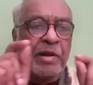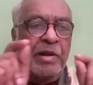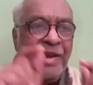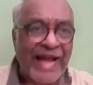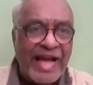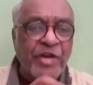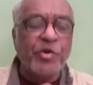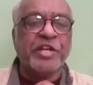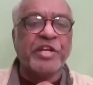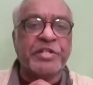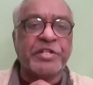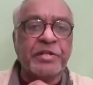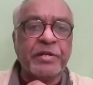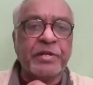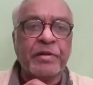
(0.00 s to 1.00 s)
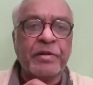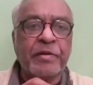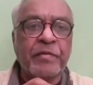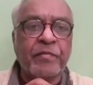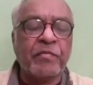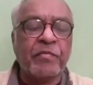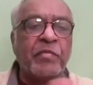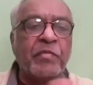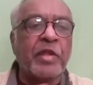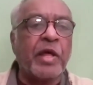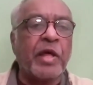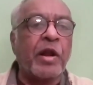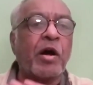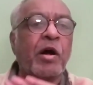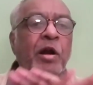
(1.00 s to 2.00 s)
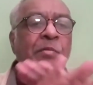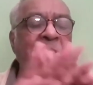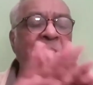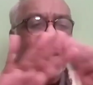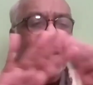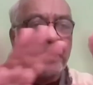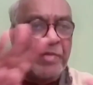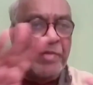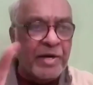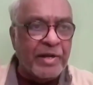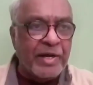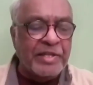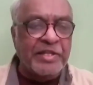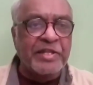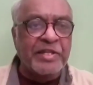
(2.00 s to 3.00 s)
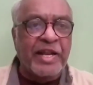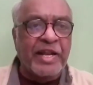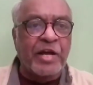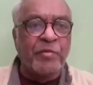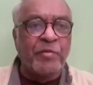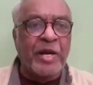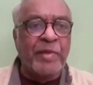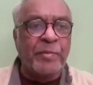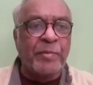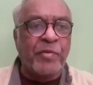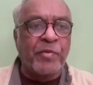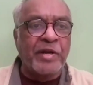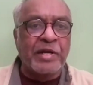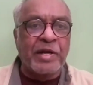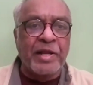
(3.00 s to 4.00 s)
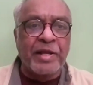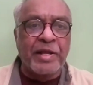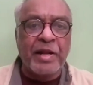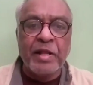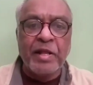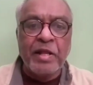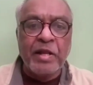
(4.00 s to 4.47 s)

language, they are all man-made. I think that I have made my point clear.